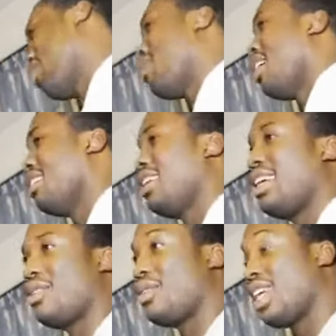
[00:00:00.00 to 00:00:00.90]
nobody
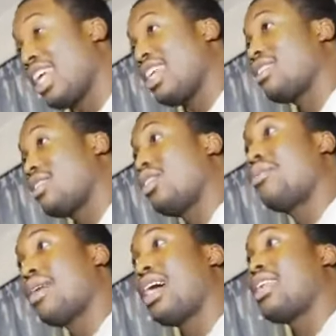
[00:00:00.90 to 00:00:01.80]
laying no hands on
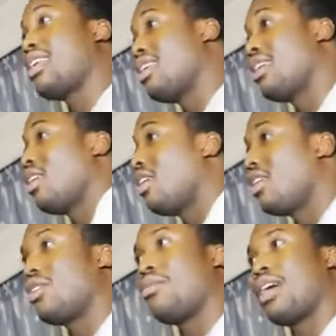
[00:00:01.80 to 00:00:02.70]
nobody and
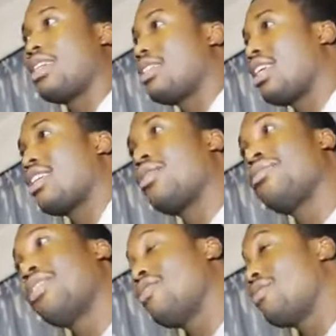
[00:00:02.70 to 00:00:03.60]
or nobody taking
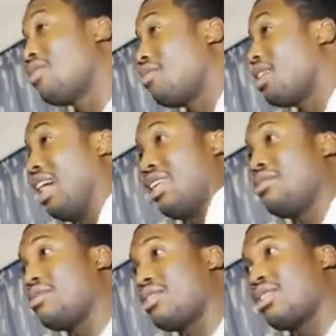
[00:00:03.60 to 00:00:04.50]
no money from nobody, I
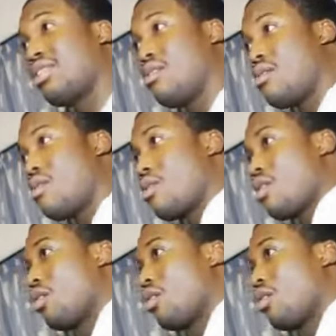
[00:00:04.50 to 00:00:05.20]
leave it alone.